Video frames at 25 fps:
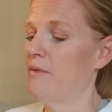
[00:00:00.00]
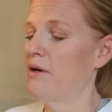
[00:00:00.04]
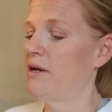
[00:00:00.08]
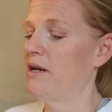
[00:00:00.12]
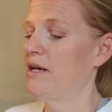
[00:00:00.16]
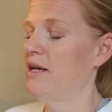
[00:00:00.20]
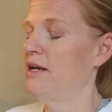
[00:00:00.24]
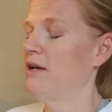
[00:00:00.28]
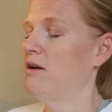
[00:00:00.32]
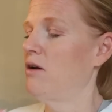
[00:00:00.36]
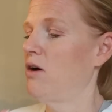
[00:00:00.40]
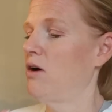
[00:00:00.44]
I'm
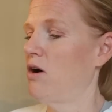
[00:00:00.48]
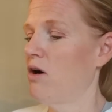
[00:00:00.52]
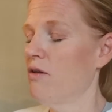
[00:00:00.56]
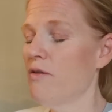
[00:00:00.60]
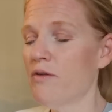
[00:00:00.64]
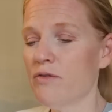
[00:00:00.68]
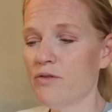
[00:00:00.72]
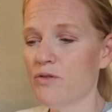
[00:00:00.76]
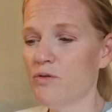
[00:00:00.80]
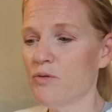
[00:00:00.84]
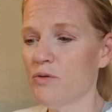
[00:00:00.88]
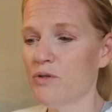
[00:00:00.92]
gonna hit all
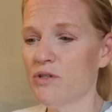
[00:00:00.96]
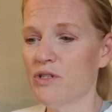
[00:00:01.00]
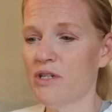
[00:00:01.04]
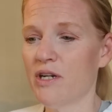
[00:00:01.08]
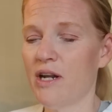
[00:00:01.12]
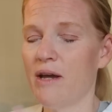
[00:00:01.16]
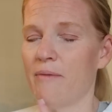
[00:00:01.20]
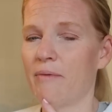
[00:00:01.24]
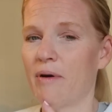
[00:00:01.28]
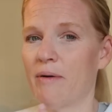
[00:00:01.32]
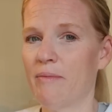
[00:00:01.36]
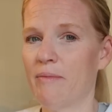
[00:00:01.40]
those stores
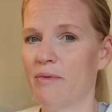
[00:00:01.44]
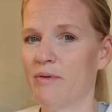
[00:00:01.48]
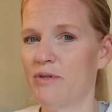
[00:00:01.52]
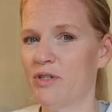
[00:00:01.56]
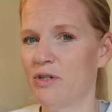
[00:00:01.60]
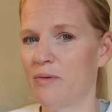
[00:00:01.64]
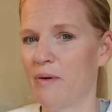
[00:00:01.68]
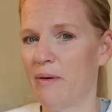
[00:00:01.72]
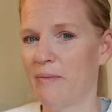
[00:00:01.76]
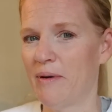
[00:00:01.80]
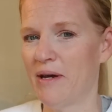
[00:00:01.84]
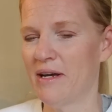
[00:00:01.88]
today, but I'm gonna
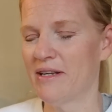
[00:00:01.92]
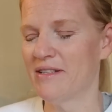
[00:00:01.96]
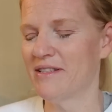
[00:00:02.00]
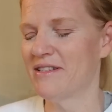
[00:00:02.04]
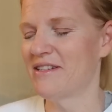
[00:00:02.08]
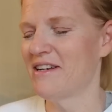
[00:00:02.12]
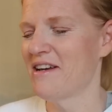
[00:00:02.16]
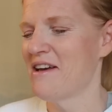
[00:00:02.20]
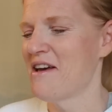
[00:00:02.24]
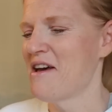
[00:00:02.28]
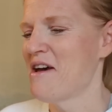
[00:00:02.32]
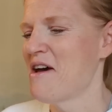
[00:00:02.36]
do my
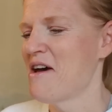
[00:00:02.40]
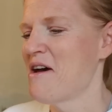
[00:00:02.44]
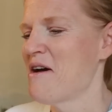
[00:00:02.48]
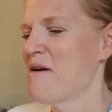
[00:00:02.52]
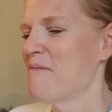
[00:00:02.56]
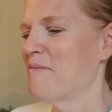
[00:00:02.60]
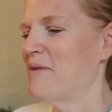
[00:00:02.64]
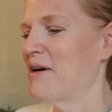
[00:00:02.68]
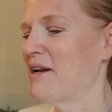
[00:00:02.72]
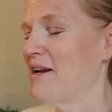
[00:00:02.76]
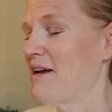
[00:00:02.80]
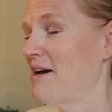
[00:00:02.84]
best.
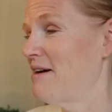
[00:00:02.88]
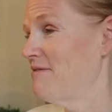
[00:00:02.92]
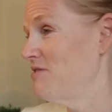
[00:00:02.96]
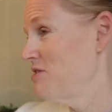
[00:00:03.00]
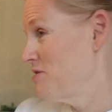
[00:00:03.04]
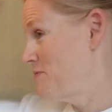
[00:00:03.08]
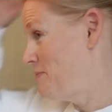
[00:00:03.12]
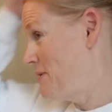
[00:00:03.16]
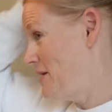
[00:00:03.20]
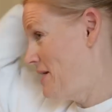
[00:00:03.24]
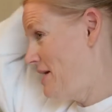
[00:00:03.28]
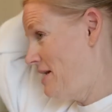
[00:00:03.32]
But I've
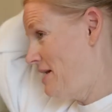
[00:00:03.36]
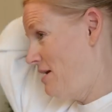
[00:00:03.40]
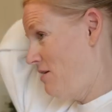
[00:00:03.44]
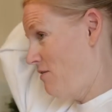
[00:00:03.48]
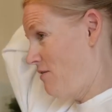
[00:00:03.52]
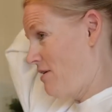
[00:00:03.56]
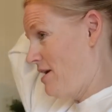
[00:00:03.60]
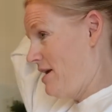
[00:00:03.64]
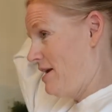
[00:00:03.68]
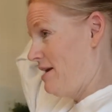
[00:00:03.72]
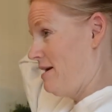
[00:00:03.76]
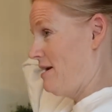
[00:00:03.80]
just been getting
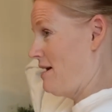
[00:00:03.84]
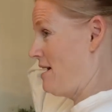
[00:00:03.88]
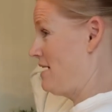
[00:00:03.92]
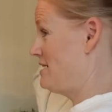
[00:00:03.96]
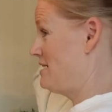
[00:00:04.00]
ready.